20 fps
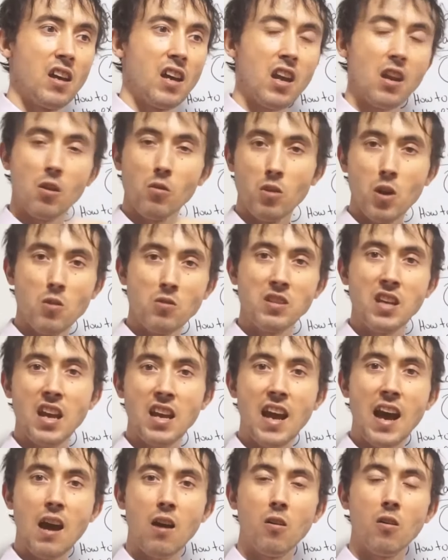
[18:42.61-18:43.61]
it'll
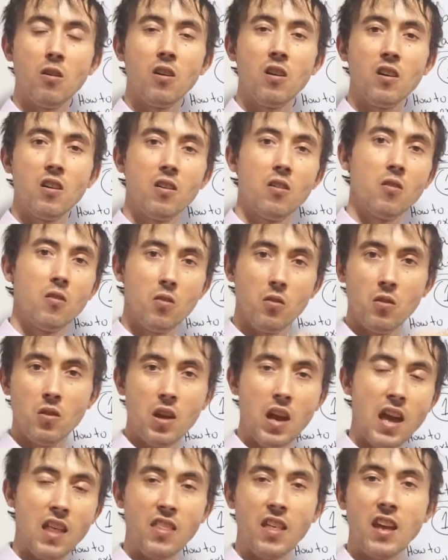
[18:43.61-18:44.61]
rotate out
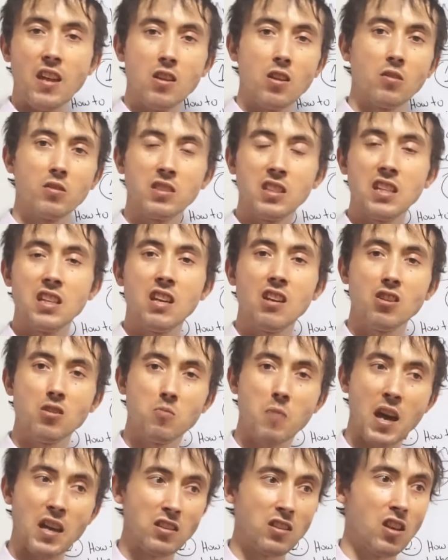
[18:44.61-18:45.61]
and then they'll see
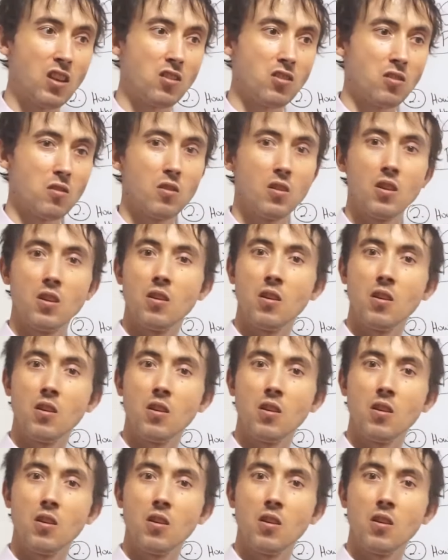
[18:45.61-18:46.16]
each message